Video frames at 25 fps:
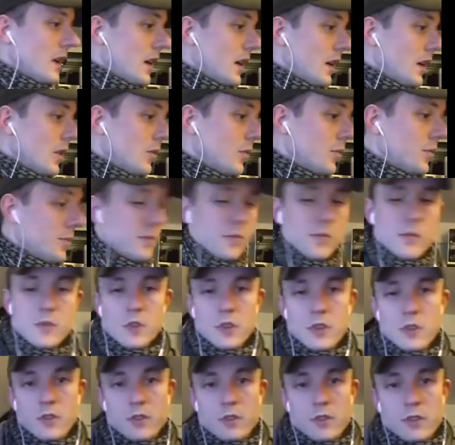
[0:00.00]
I'll
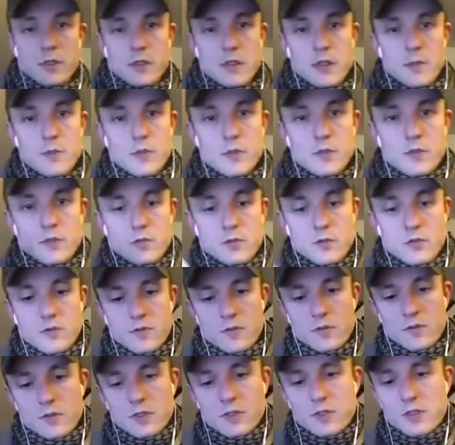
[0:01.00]
use snippers
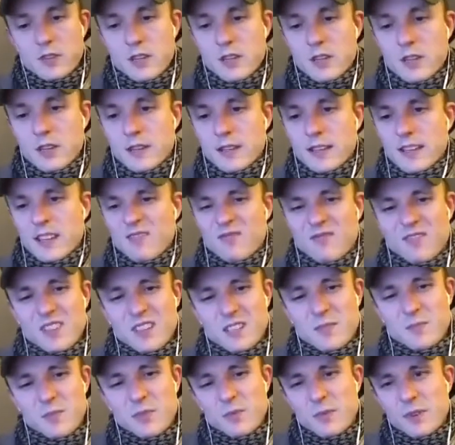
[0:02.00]
just to cut it down.
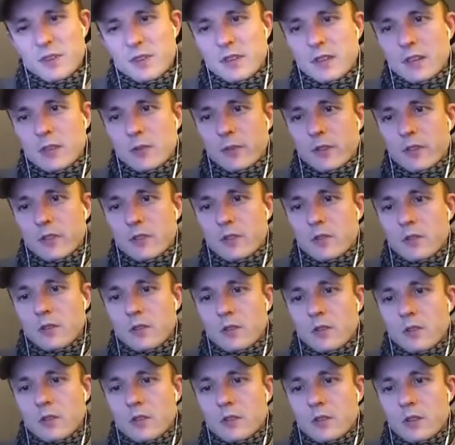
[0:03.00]
That's probably just a little bit too
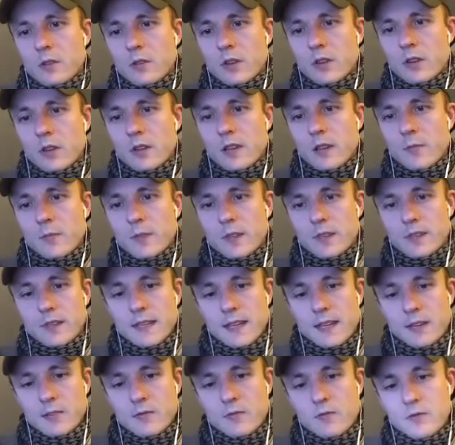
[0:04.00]
long, so I'll cut that bit
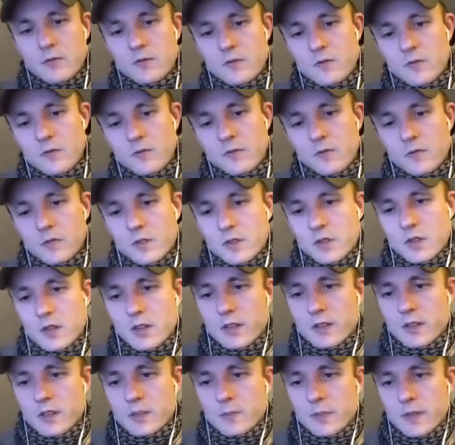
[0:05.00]
down,
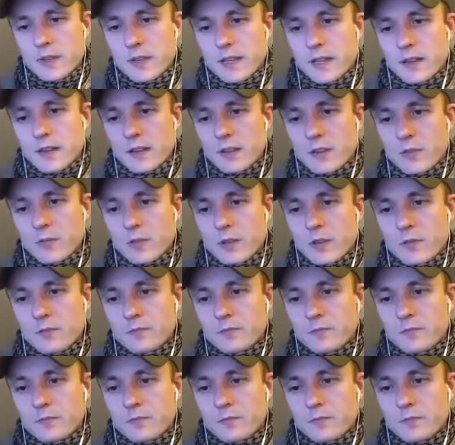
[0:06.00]
cut this bit down a little bit.